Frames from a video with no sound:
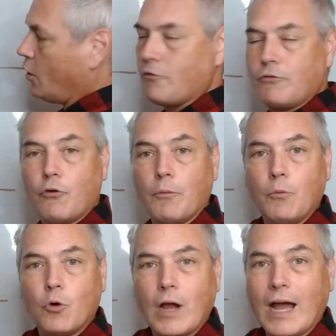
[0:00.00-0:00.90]
for
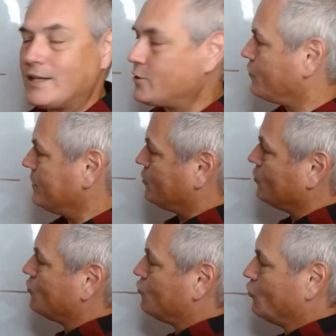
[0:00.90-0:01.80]
more ice
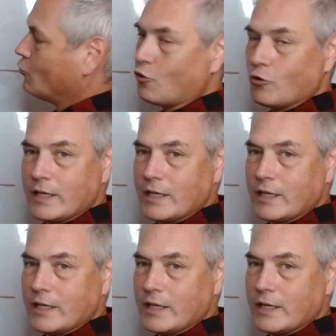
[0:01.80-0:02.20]
crystals to grow